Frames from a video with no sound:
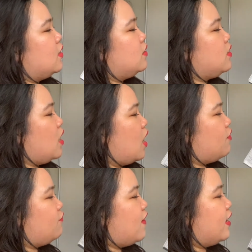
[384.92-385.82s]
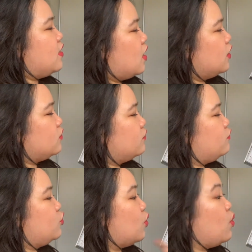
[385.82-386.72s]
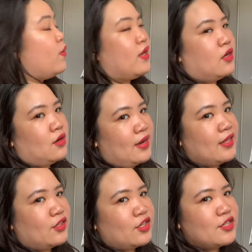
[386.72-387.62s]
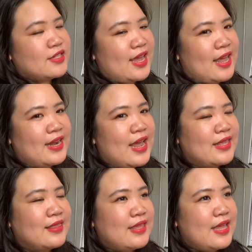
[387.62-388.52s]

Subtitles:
the fine art of drawing your letters, and I